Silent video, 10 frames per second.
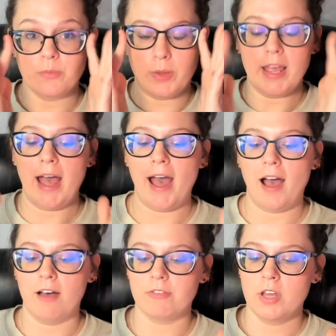We
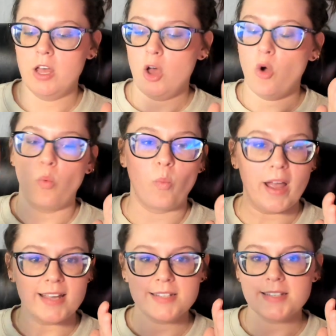have
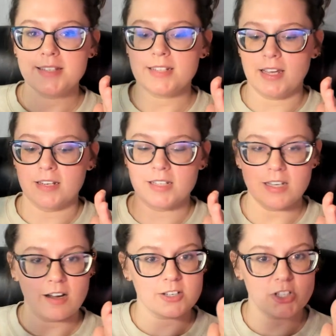waste and
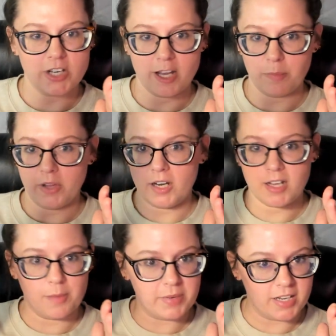deoxygenated blood
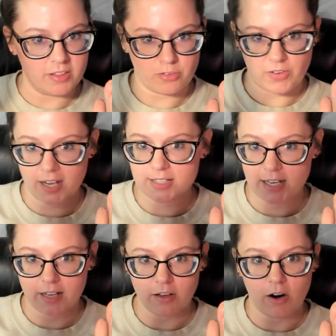coming in the right
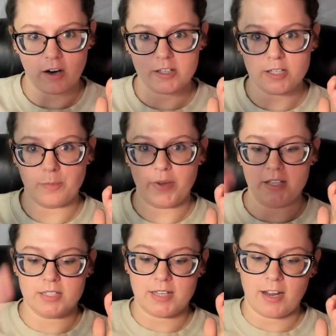side of the heart to be
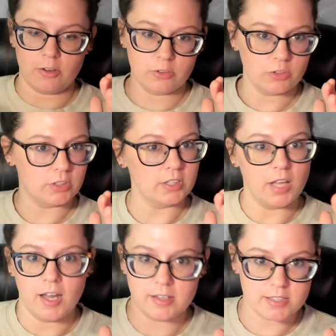cycled through the
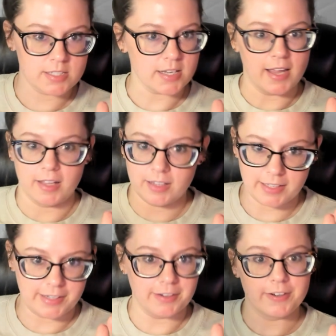lungs and
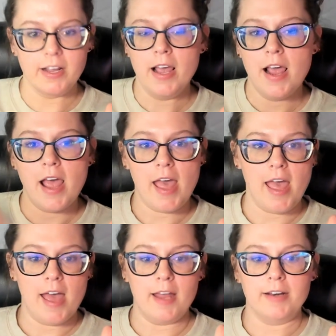cleared,
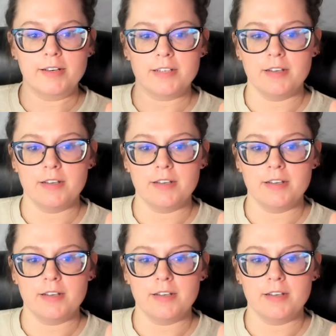and